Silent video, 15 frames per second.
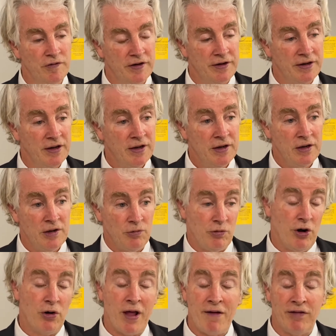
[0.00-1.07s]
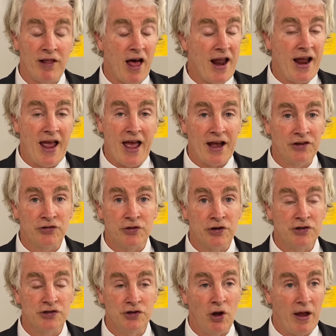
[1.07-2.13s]
and we don't have a lot of
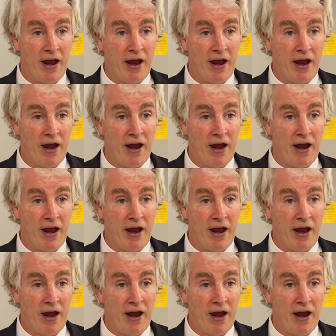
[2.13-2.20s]
extras.